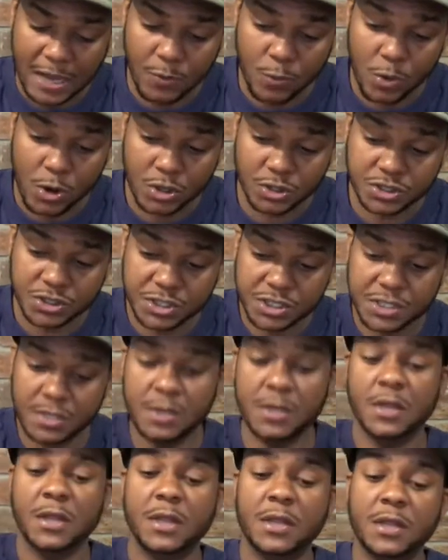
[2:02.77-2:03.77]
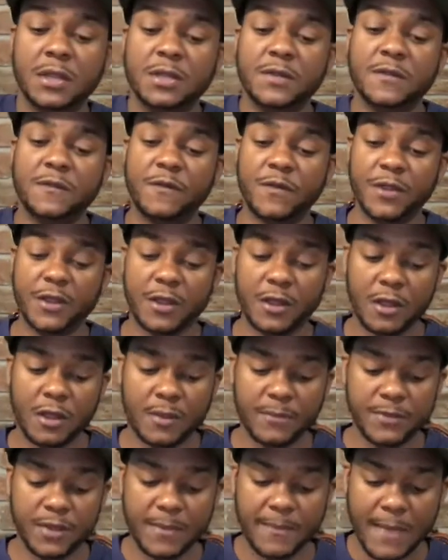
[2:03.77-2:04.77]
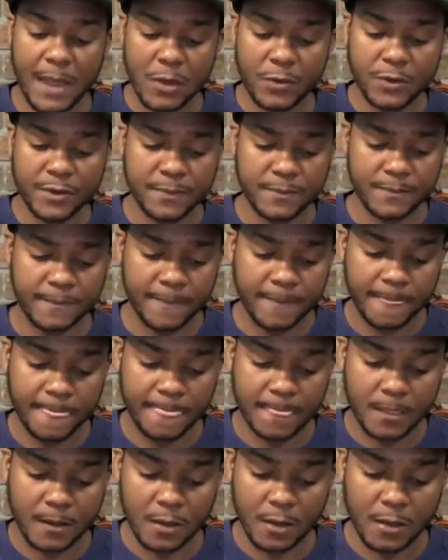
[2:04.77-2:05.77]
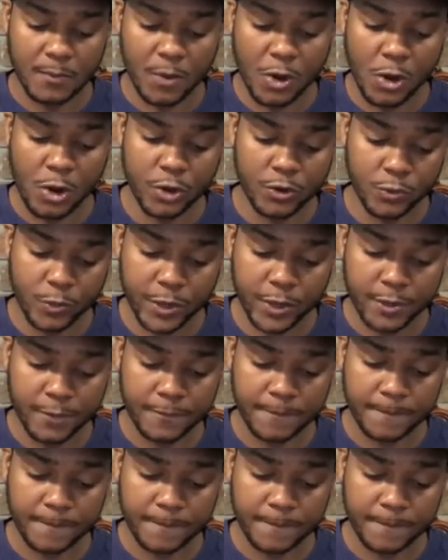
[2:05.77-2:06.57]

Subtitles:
washers for your mounting hardware.